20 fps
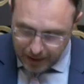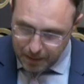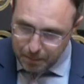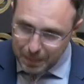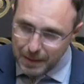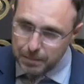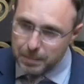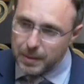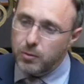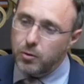
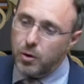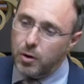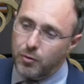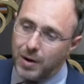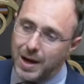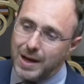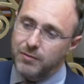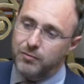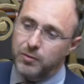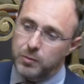People
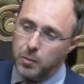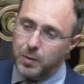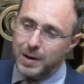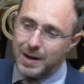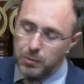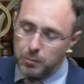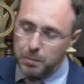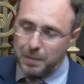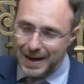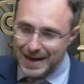arriving
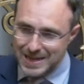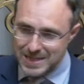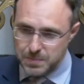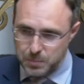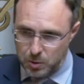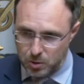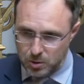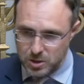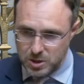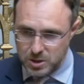without
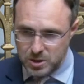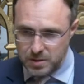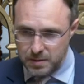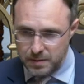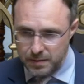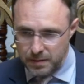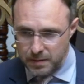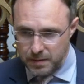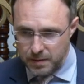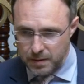passports.
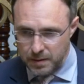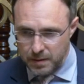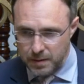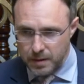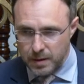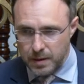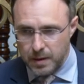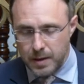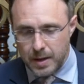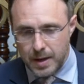
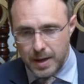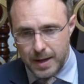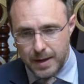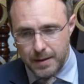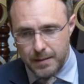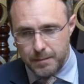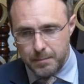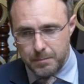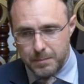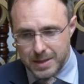
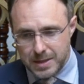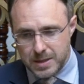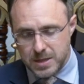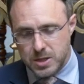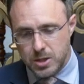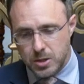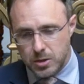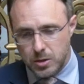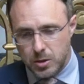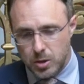Uh,
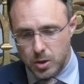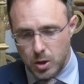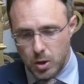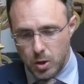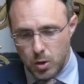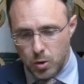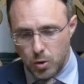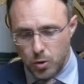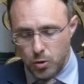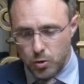Minister,
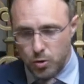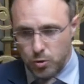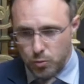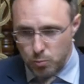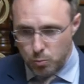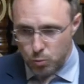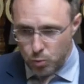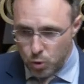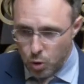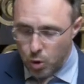
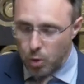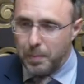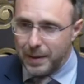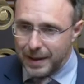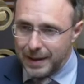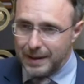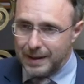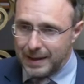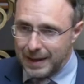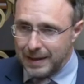
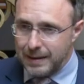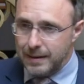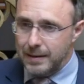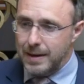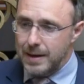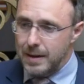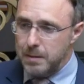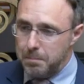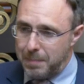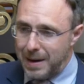nobody can
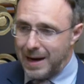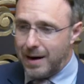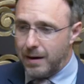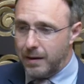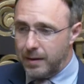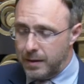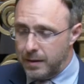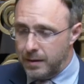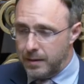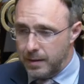
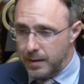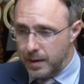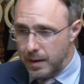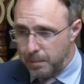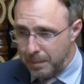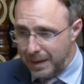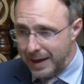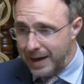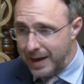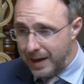embark a
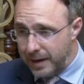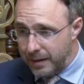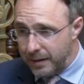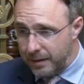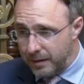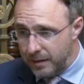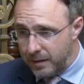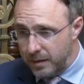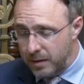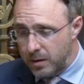plane
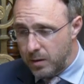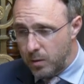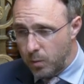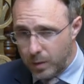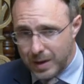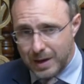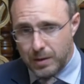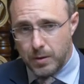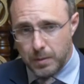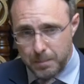
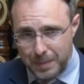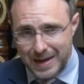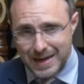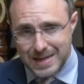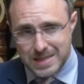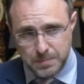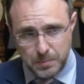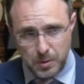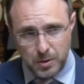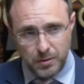without a
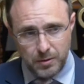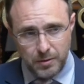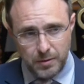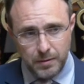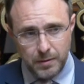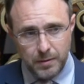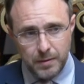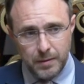passport.